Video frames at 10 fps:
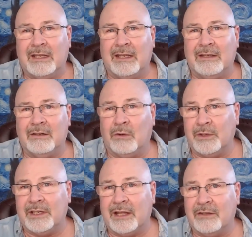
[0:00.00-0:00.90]
and
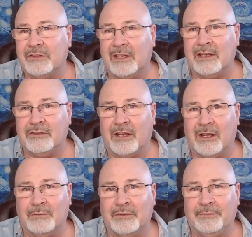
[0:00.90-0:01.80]
holding down steady
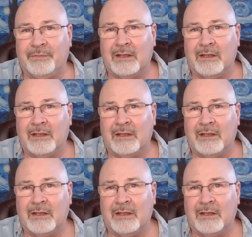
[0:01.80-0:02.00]
jobs.